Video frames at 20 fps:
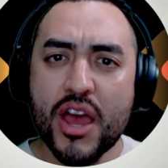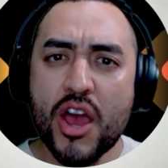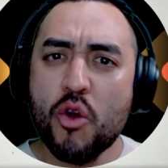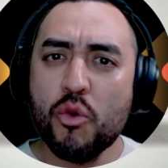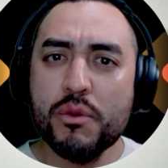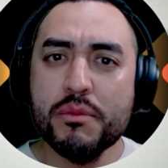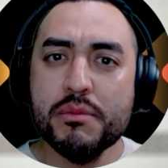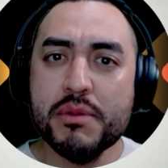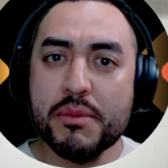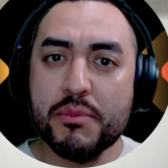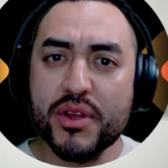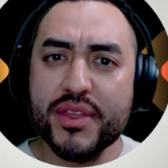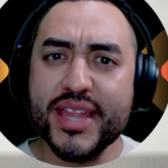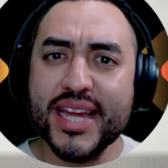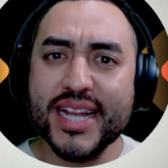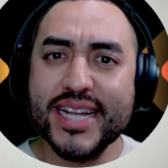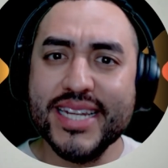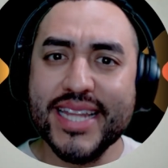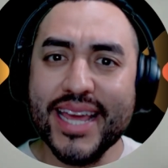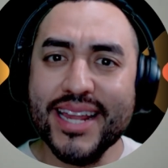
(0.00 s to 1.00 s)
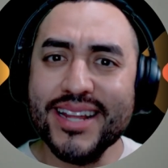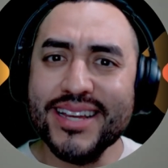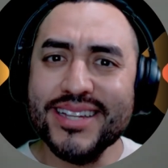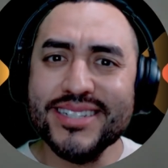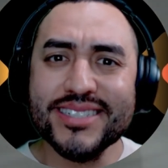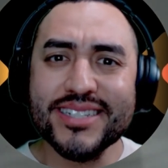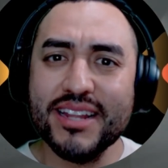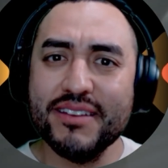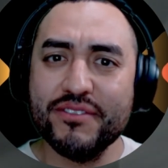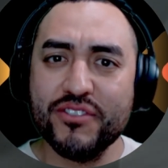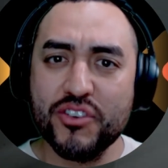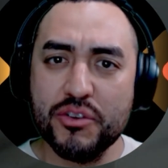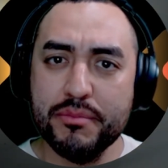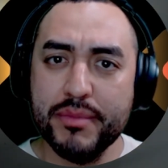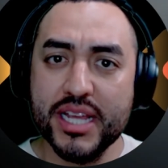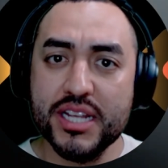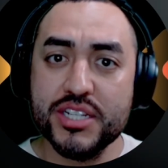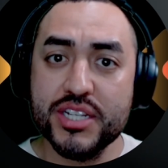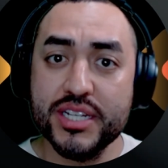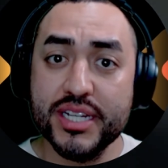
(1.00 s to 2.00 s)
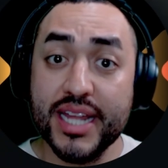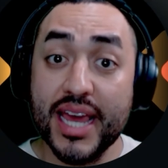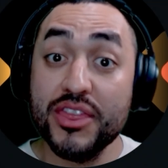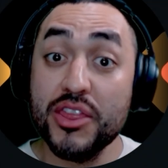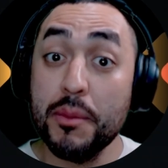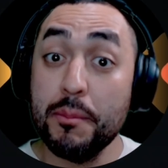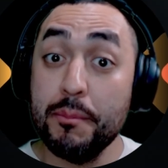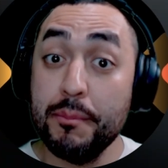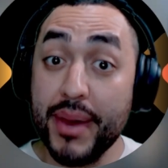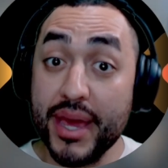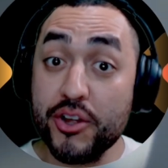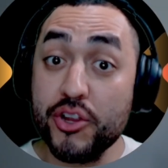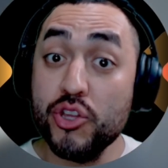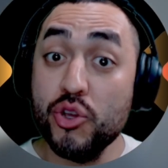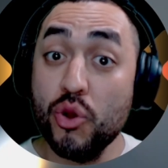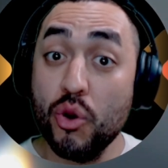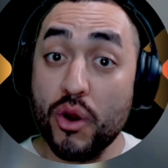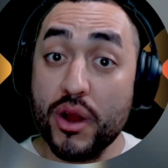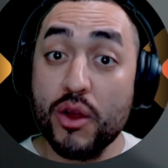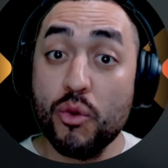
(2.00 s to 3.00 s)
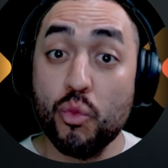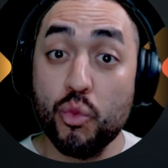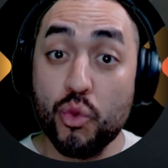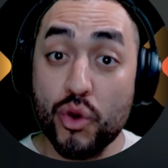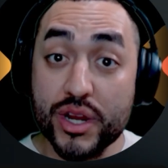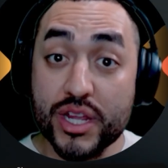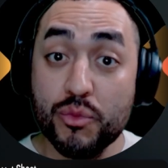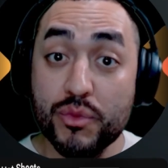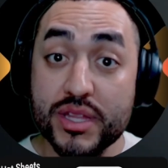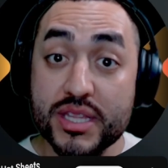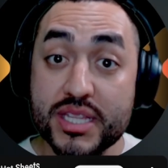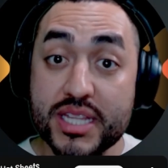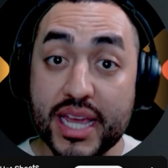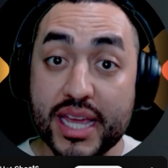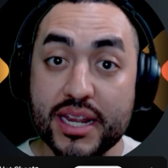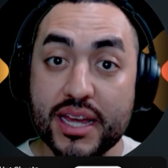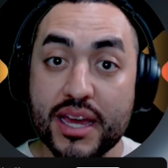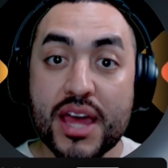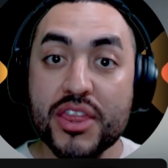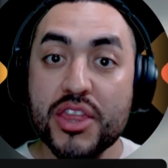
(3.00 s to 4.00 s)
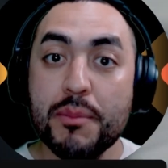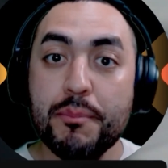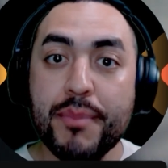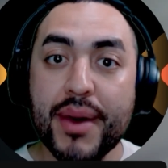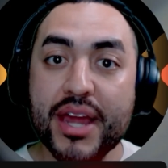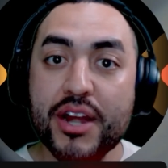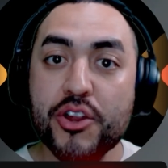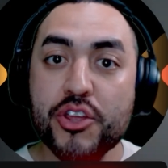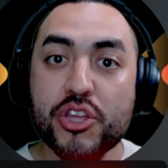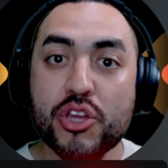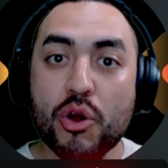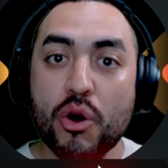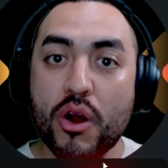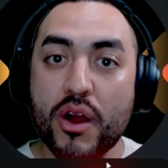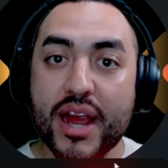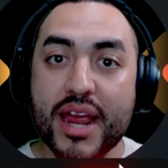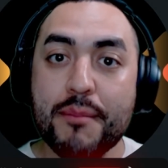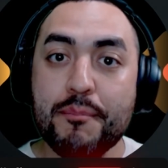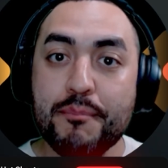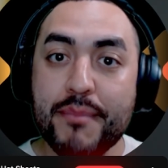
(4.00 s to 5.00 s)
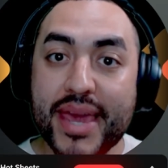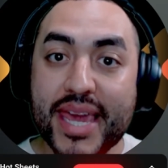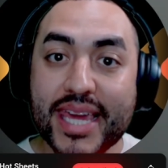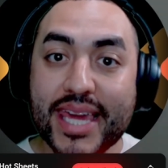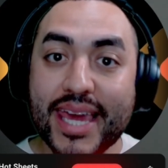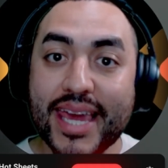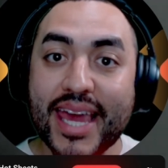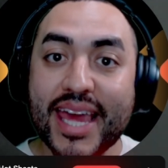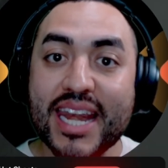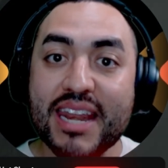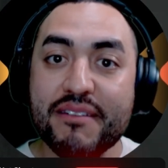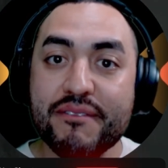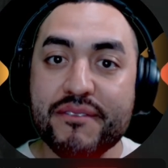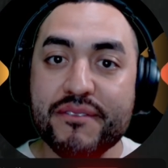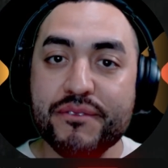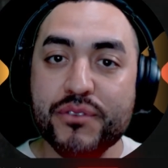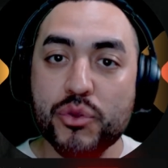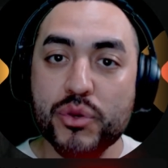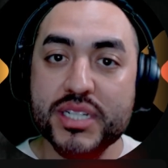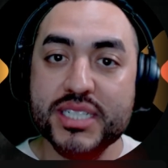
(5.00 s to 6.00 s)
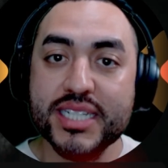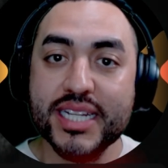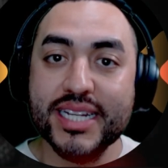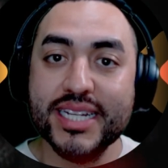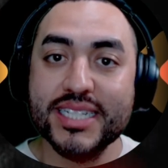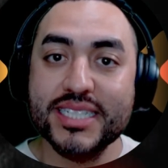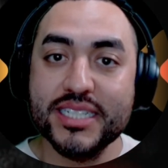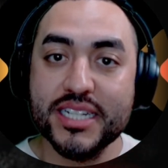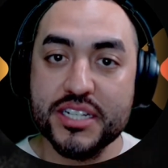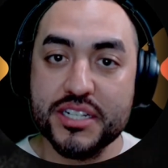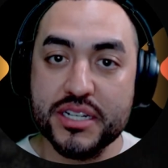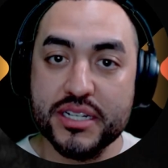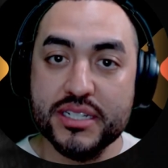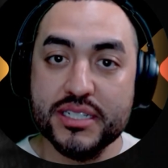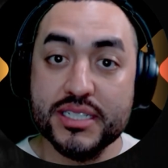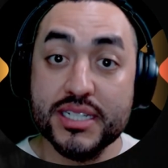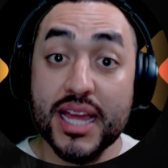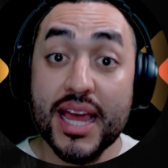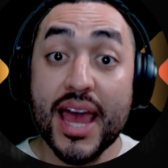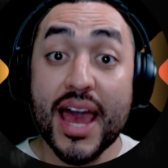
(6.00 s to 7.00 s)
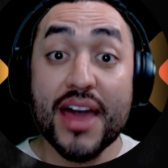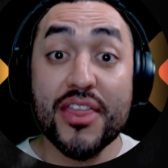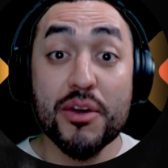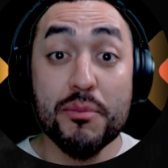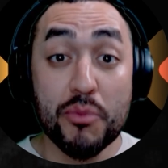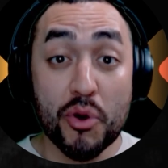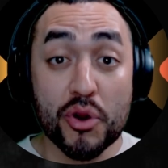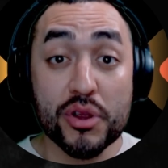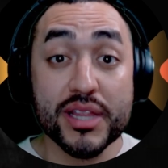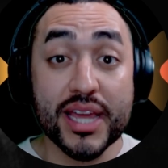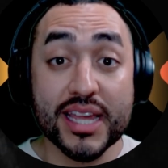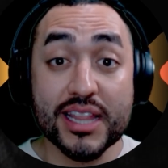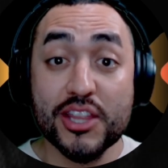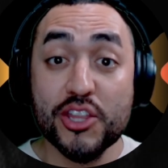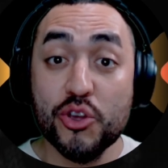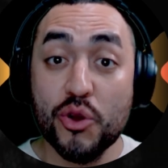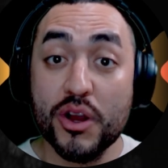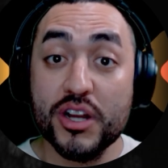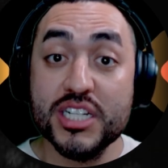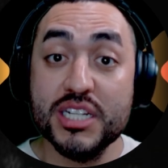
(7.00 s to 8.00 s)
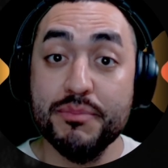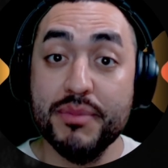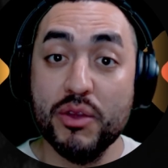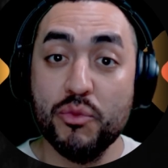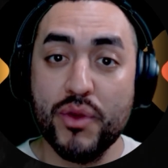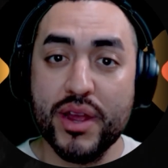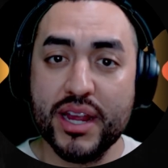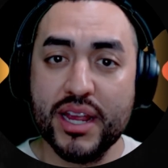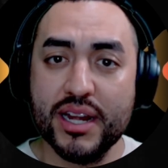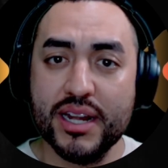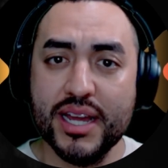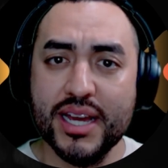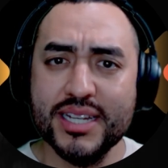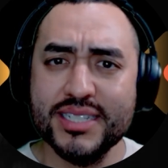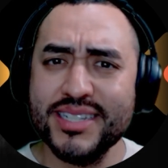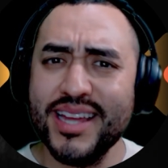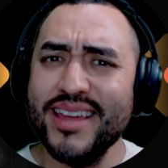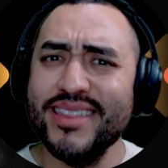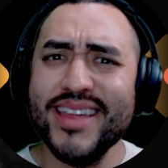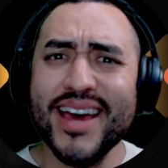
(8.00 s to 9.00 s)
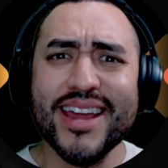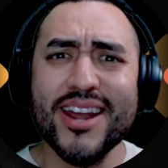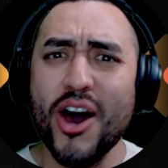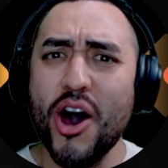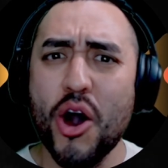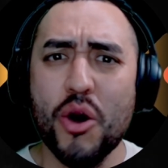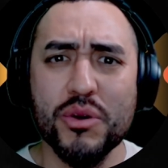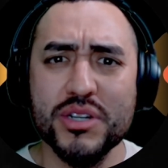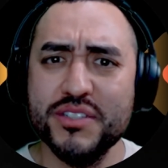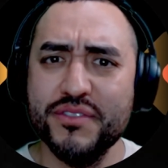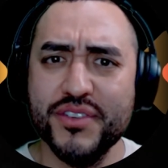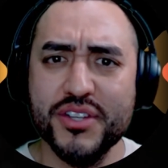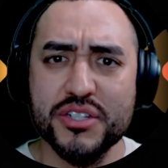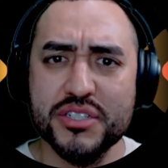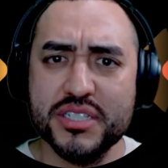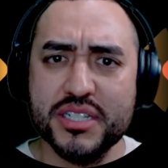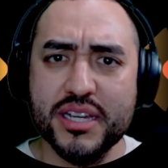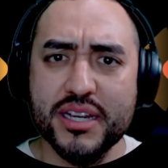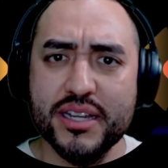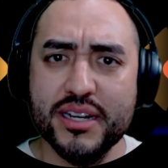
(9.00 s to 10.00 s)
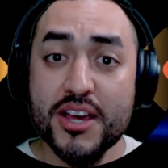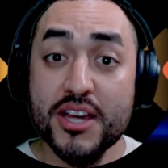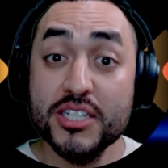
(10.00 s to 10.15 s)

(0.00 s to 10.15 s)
Remember that data is information, and the better you are at working with data, the better you are at making and influencing decisions, and the more likely you are to be recognized, and that always feels good.